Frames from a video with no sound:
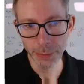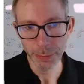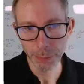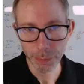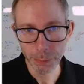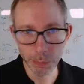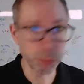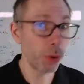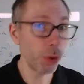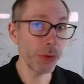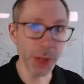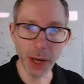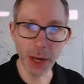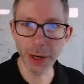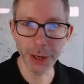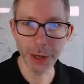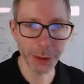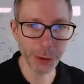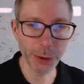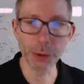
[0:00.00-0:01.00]
Both
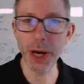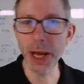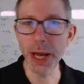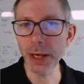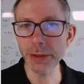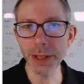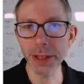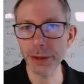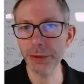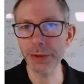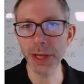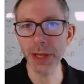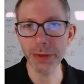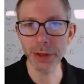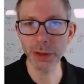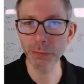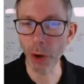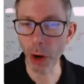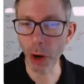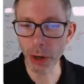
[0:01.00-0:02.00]
are correct. There's
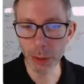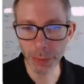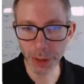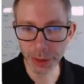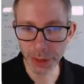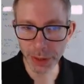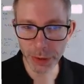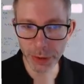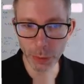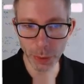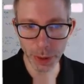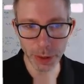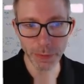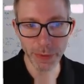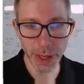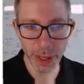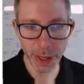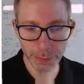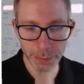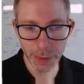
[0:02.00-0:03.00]
nothing wrong about either one of
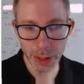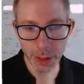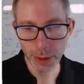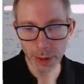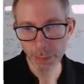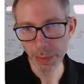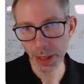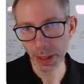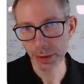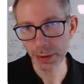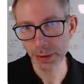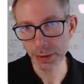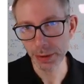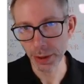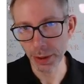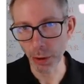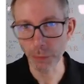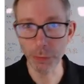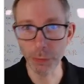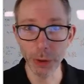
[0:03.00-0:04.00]
them. But
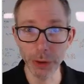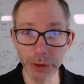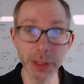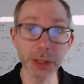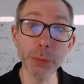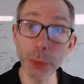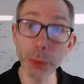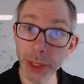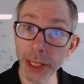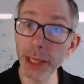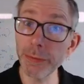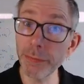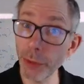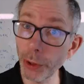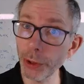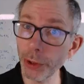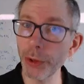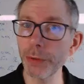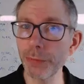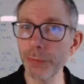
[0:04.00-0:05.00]
of course, it would get
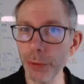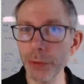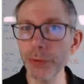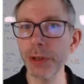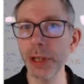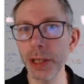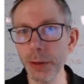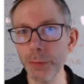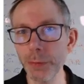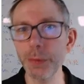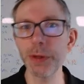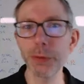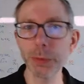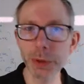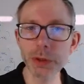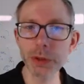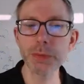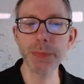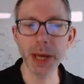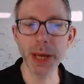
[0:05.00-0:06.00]
very confusing if we
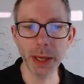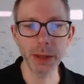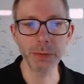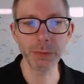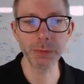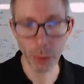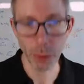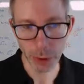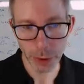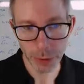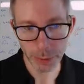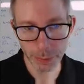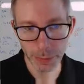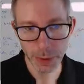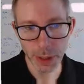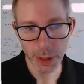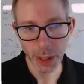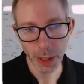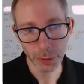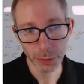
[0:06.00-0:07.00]
switch back and forth.
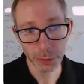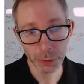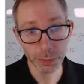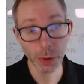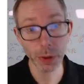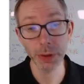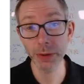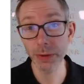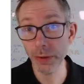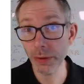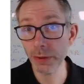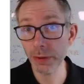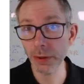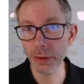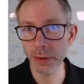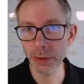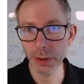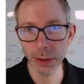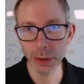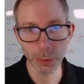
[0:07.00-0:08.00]
And so for
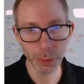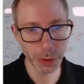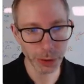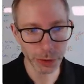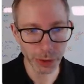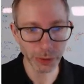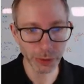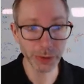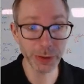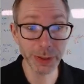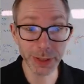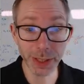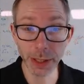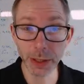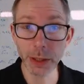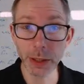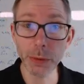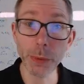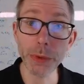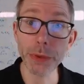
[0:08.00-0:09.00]
consistency, we just
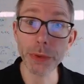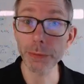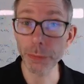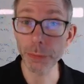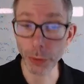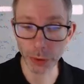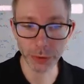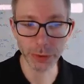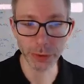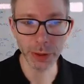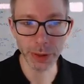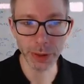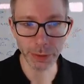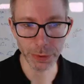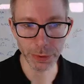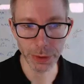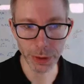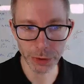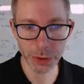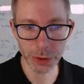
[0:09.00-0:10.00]
stick with the first
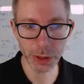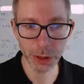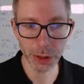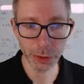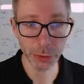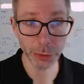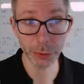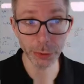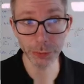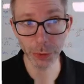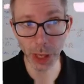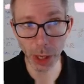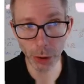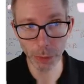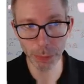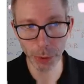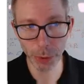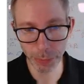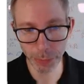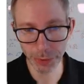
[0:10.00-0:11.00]
definition here. So for our
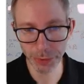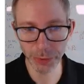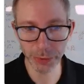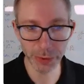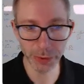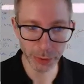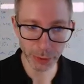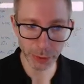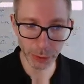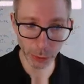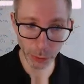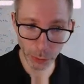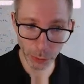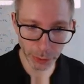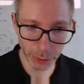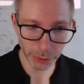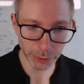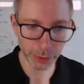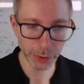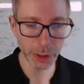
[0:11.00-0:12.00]
purposes in the
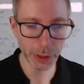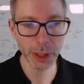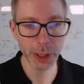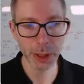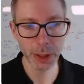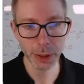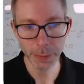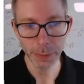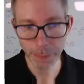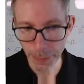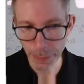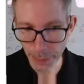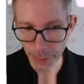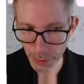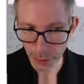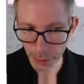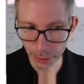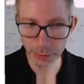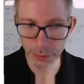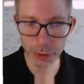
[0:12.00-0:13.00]
course,
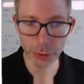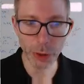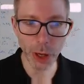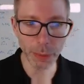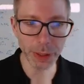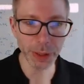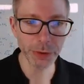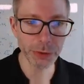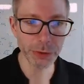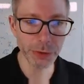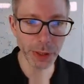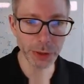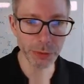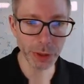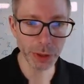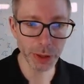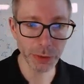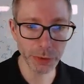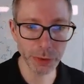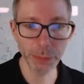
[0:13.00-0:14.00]
the nominal exchange
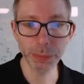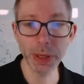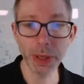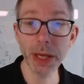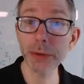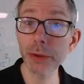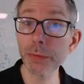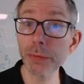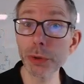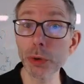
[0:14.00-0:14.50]
rate is the price of the